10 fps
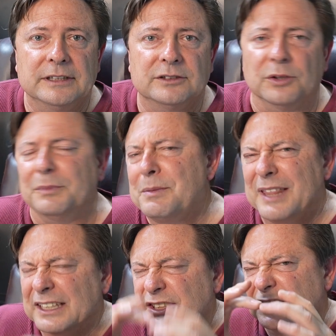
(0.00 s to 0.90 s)
So maybe
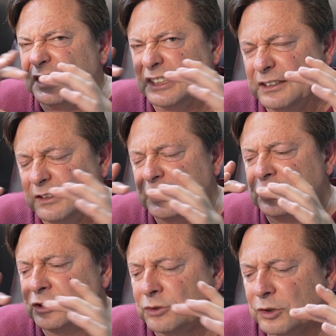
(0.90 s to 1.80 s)
that's just a
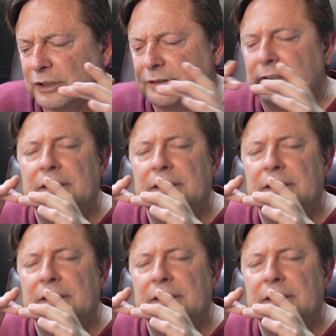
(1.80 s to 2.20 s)
short,